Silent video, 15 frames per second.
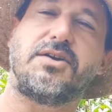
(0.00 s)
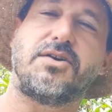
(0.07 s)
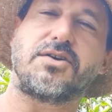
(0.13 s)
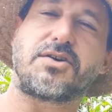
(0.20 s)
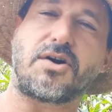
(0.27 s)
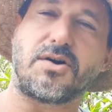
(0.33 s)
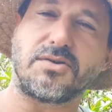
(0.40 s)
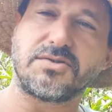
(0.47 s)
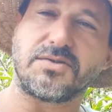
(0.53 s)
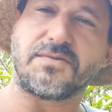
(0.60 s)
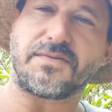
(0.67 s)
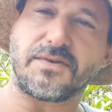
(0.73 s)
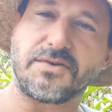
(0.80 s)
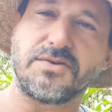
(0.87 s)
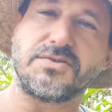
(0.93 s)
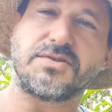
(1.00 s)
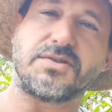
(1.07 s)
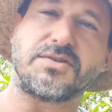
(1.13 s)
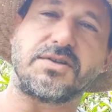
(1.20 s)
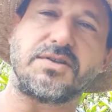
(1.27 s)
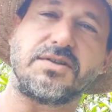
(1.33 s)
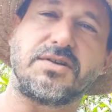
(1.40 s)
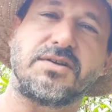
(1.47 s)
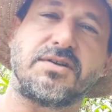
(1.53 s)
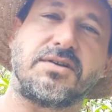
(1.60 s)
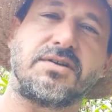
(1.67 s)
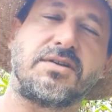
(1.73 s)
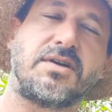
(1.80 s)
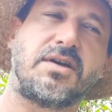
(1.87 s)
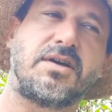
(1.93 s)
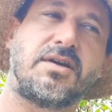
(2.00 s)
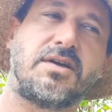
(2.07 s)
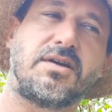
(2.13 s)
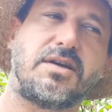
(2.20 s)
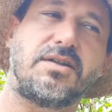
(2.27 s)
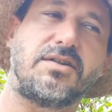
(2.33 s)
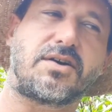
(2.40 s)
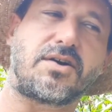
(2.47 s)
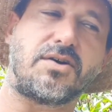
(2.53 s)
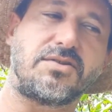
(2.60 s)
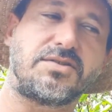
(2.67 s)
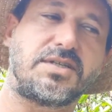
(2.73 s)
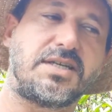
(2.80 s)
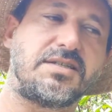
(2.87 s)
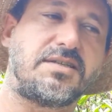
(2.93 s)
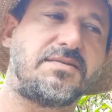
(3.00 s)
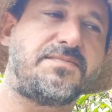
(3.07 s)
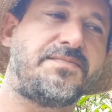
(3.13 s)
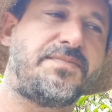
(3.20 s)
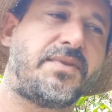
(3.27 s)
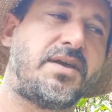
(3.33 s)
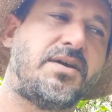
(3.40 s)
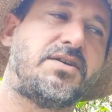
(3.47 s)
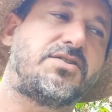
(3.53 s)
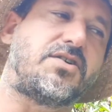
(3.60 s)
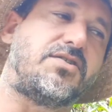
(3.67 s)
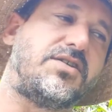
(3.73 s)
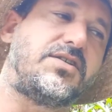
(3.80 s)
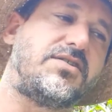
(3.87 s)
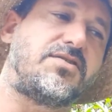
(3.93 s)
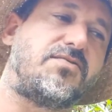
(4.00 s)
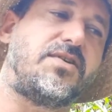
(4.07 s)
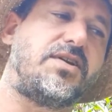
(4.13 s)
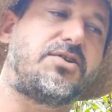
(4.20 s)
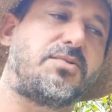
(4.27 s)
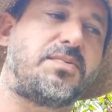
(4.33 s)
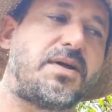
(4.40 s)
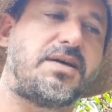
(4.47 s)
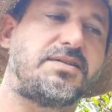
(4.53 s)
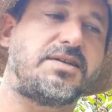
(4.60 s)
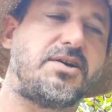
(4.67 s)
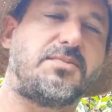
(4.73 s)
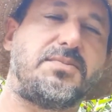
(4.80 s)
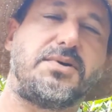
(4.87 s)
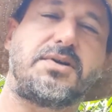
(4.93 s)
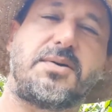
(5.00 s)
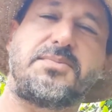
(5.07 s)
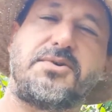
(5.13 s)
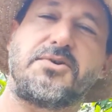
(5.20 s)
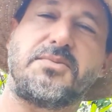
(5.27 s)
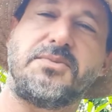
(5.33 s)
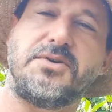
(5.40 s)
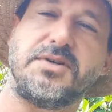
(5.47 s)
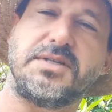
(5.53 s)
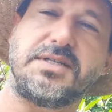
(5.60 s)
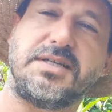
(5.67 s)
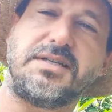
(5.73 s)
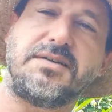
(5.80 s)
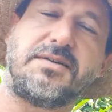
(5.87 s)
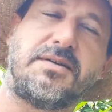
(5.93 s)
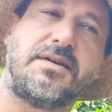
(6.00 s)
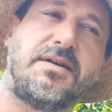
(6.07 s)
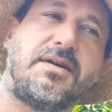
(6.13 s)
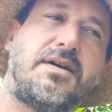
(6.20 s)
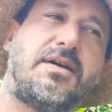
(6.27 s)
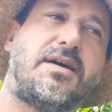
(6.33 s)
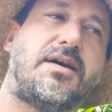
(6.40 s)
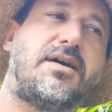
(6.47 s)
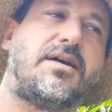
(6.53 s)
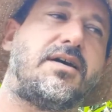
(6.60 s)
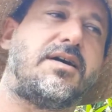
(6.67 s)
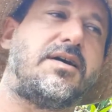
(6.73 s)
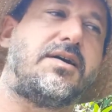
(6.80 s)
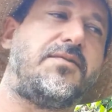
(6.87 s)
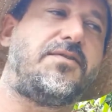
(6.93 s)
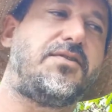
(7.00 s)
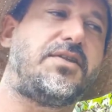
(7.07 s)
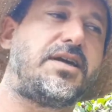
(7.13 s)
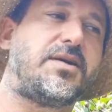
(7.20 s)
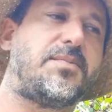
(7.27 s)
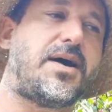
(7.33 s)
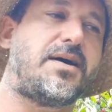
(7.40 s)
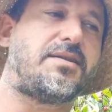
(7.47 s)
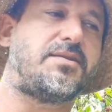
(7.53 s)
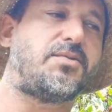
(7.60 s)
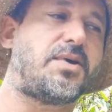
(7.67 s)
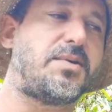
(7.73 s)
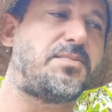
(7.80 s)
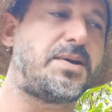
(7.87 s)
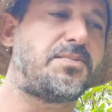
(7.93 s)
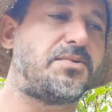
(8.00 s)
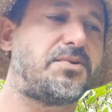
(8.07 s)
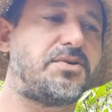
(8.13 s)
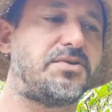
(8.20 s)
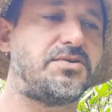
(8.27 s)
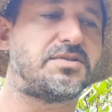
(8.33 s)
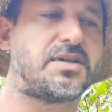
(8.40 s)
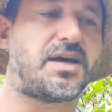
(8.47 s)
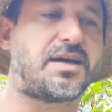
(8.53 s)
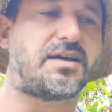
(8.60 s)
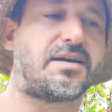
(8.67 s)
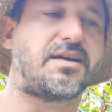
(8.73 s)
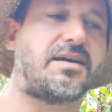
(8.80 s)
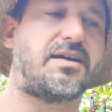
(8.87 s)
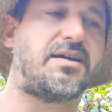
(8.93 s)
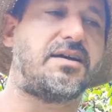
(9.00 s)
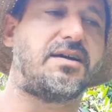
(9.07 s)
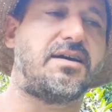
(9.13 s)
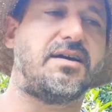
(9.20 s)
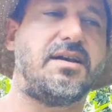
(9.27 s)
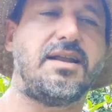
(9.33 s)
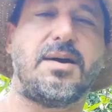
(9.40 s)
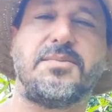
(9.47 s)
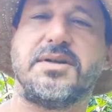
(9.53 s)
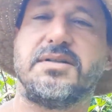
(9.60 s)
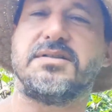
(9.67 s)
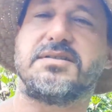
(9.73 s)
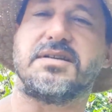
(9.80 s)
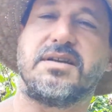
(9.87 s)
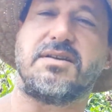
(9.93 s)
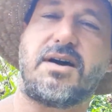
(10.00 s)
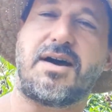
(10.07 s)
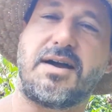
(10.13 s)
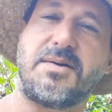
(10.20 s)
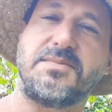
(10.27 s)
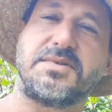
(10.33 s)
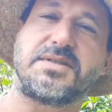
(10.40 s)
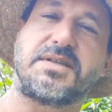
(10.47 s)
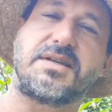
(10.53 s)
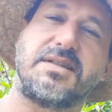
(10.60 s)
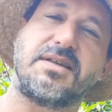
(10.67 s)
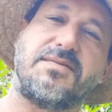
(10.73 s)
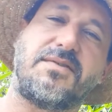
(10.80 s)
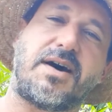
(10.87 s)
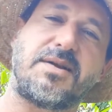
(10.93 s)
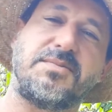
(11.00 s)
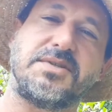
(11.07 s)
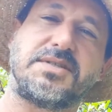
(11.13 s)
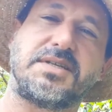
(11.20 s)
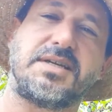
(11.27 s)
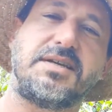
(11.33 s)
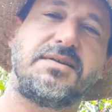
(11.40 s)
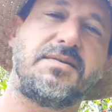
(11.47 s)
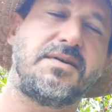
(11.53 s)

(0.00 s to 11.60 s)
colds and flus in the cold season. So this is a really good plant to help build up your immunity. If you think about the way people use like lemons and limes to get their vitamin C,